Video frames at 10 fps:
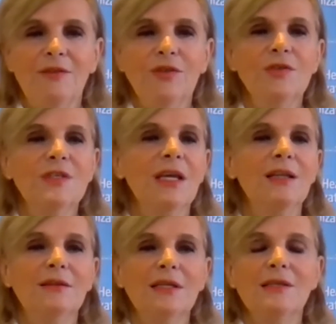If you say
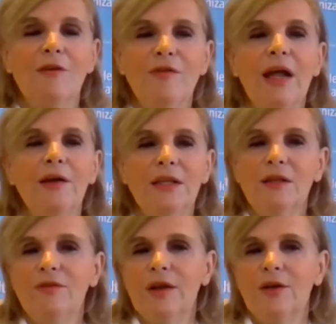that it's a very
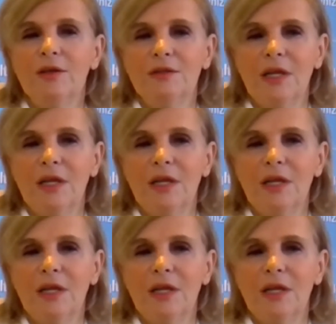difficult